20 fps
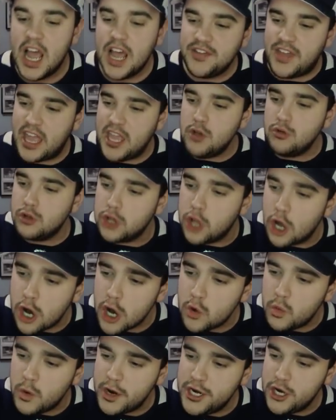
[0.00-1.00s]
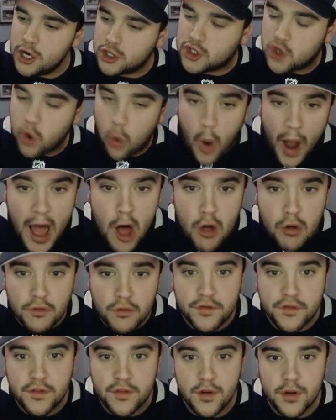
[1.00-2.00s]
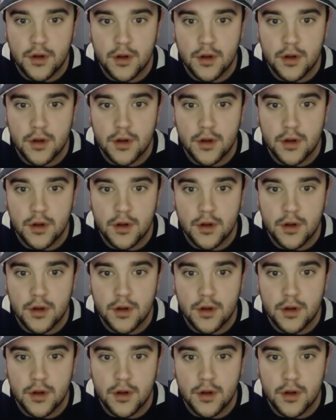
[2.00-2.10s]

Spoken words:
that you learn when you're 12.